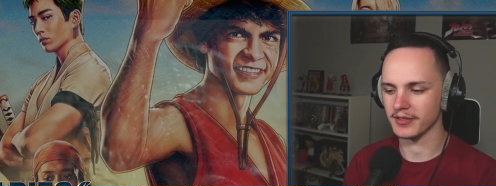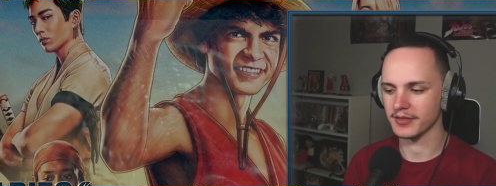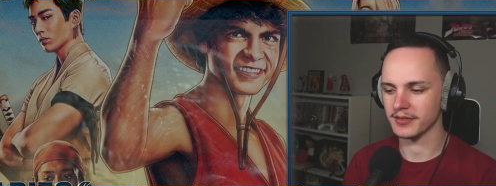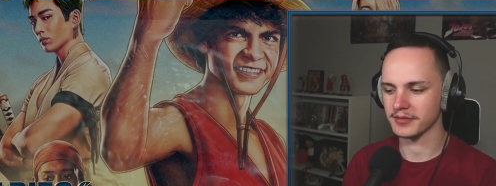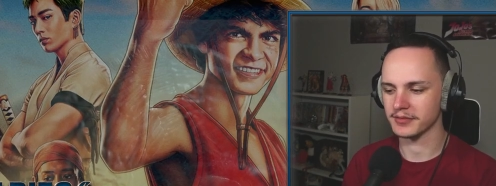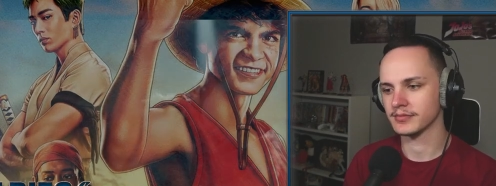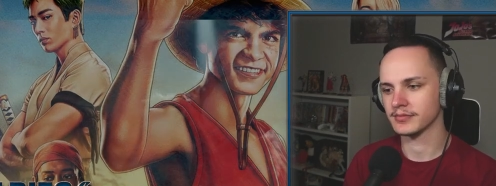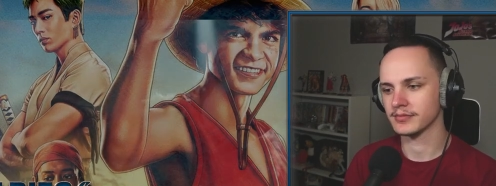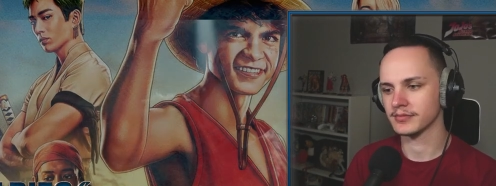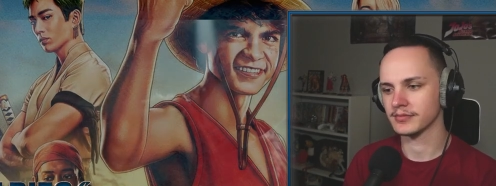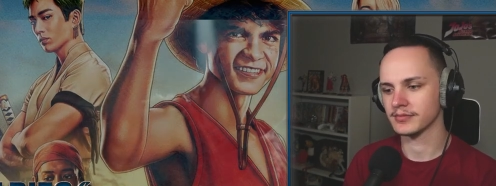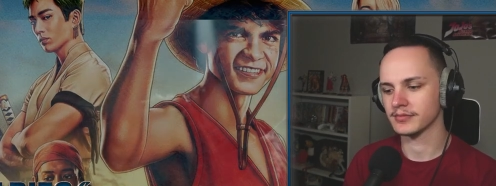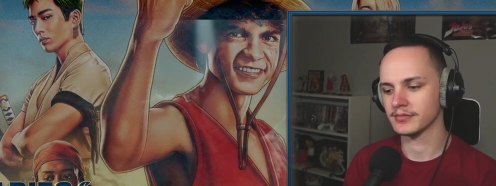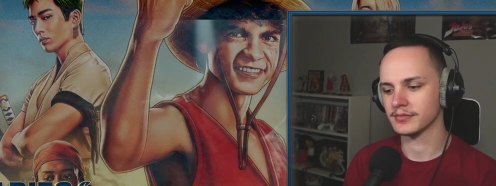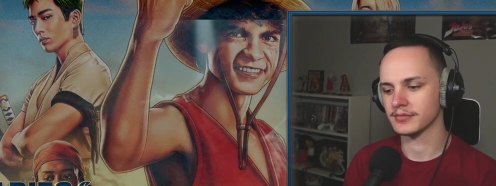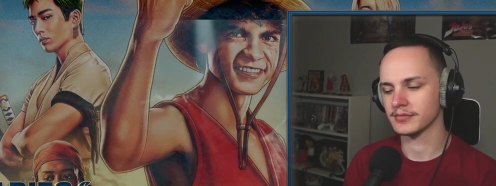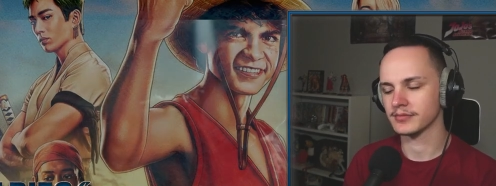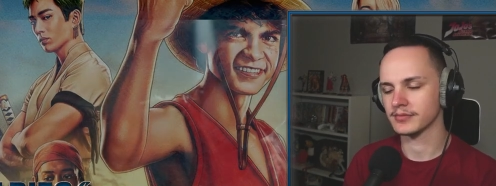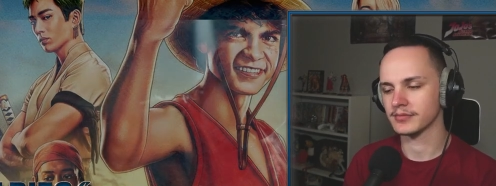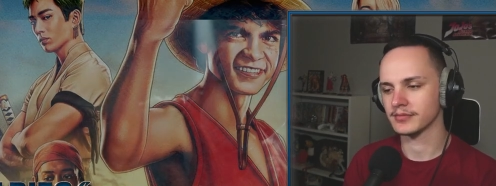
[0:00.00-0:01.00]

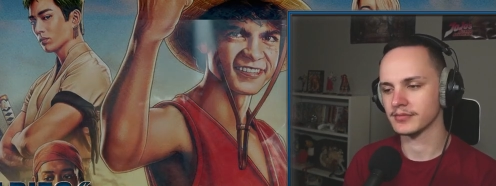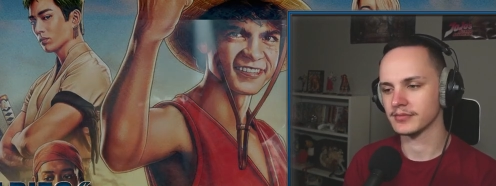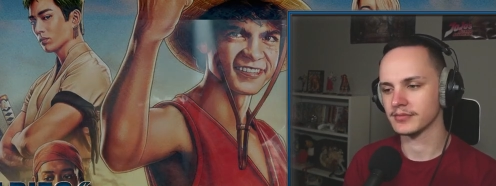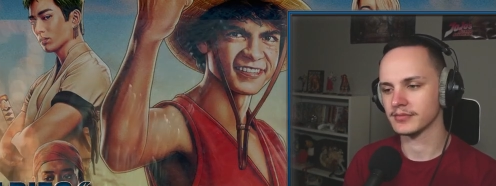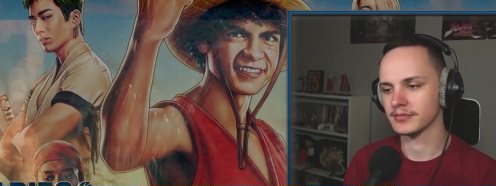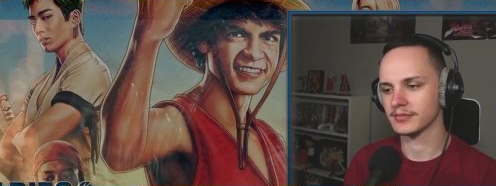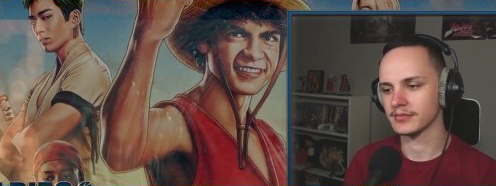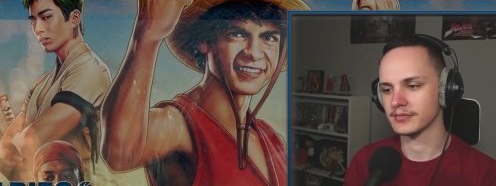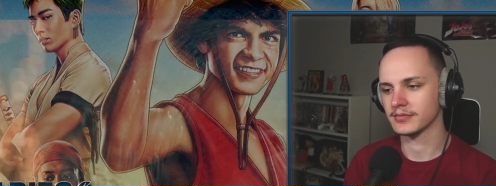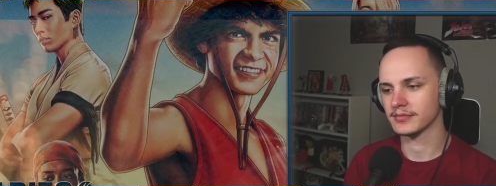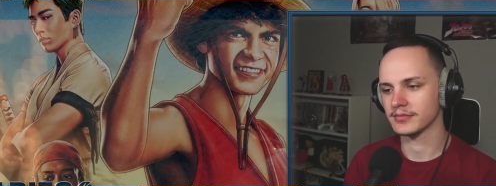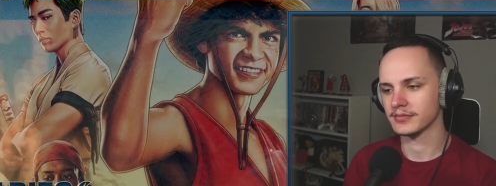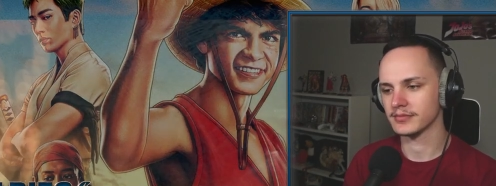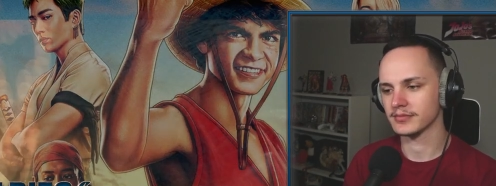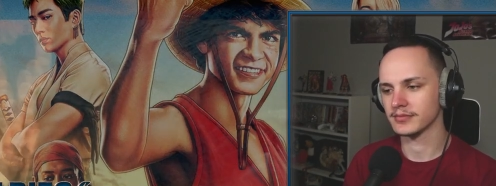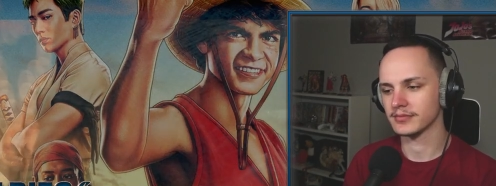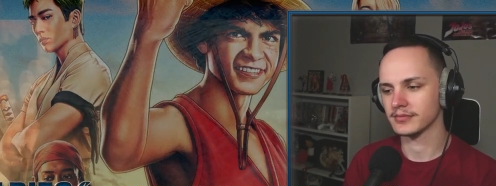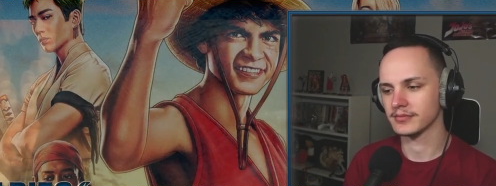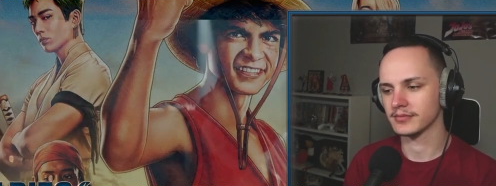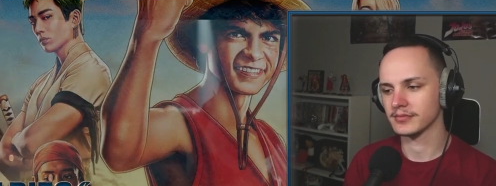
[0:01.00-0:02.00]

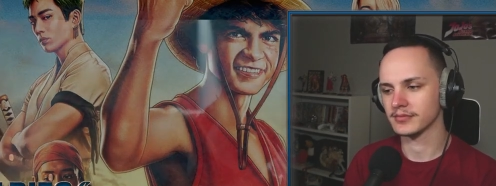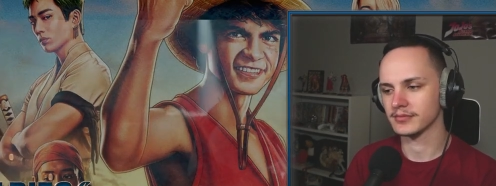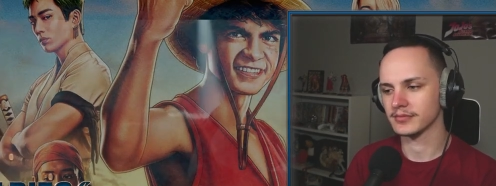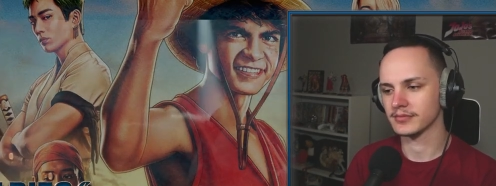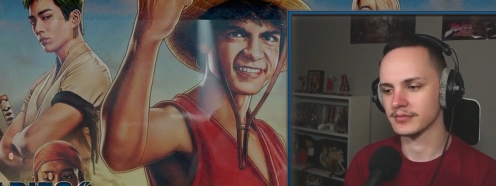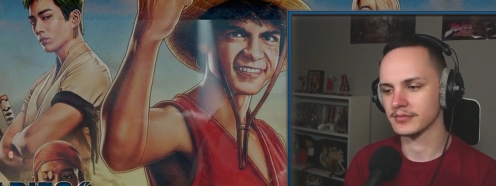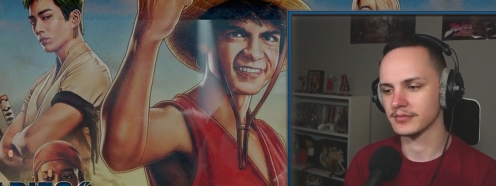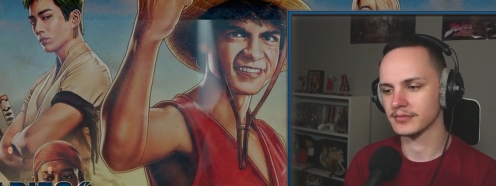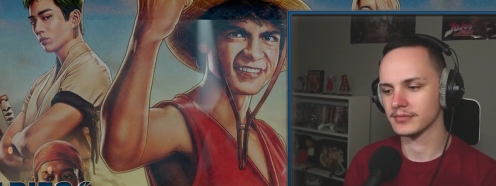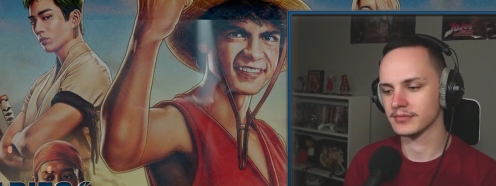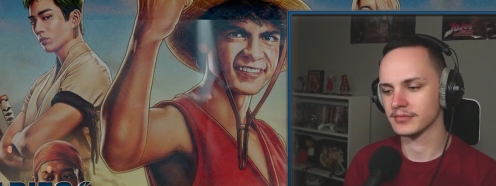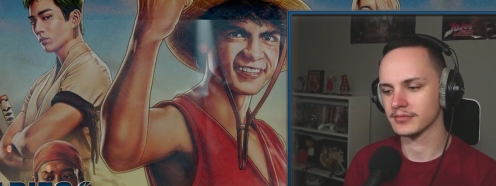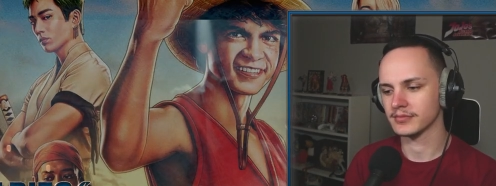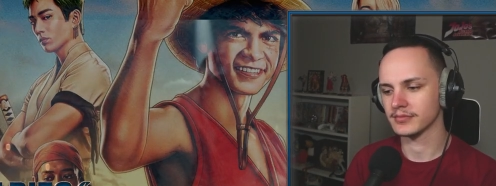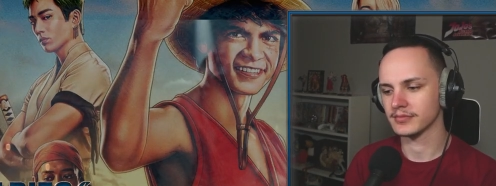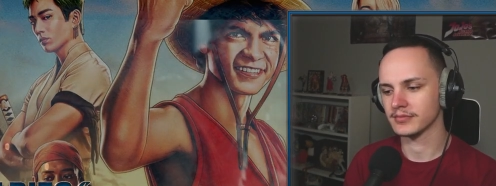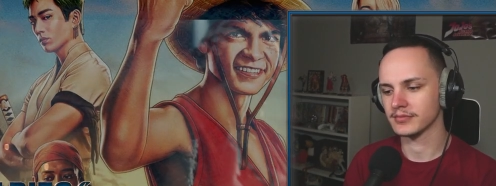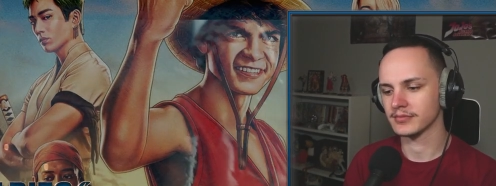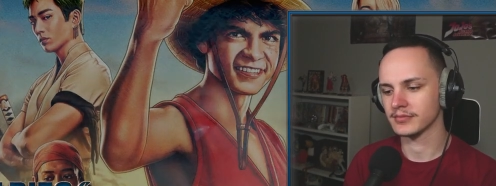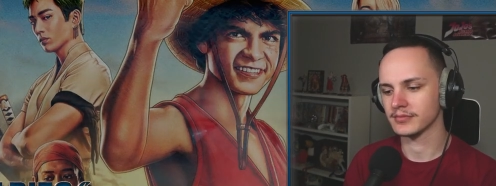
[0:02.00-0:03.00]

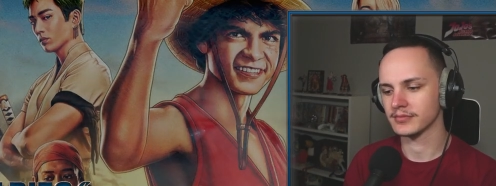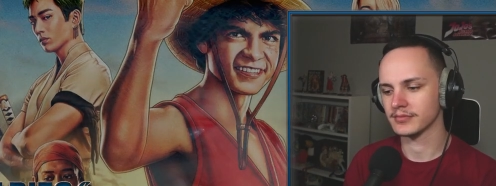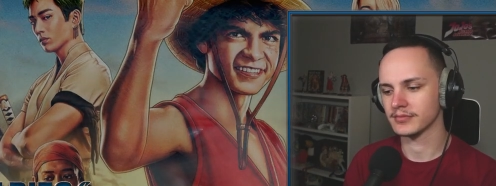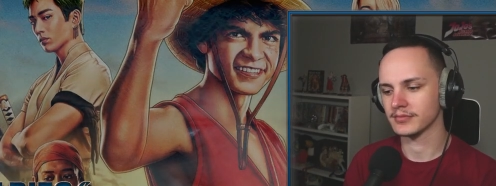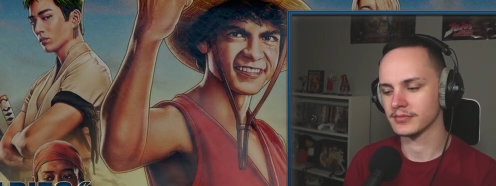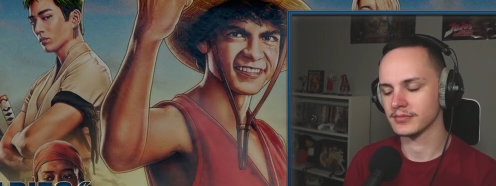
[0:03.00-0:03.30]
(silence)